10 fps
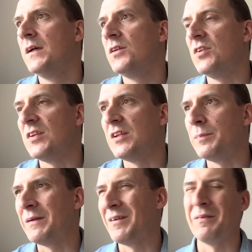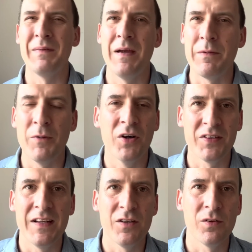since he's been Emmy
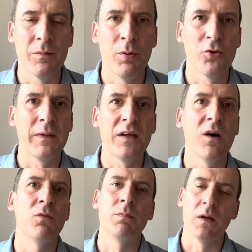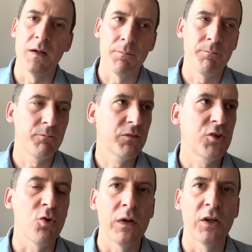Martinez, possibly
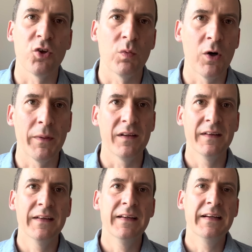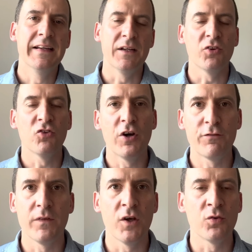Joe Willock as well. But, you know, aside
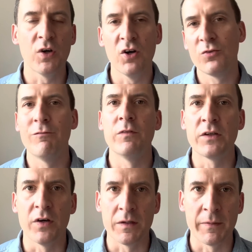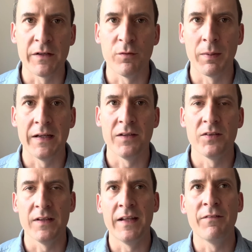from those, Arsenal haven't really got any money for
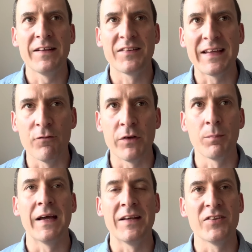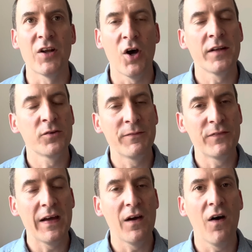players and they've had to get rid of players. And to be
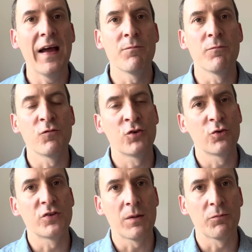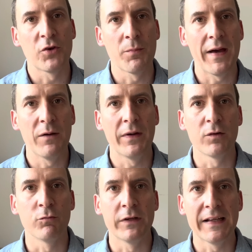fair, I haven't sort of jumped on the
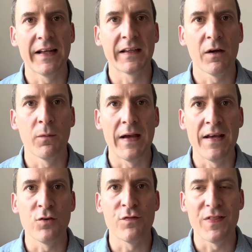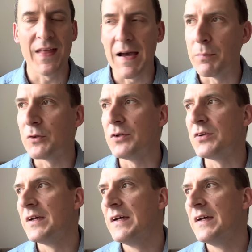bandwagon and really had a go at Edu for that, because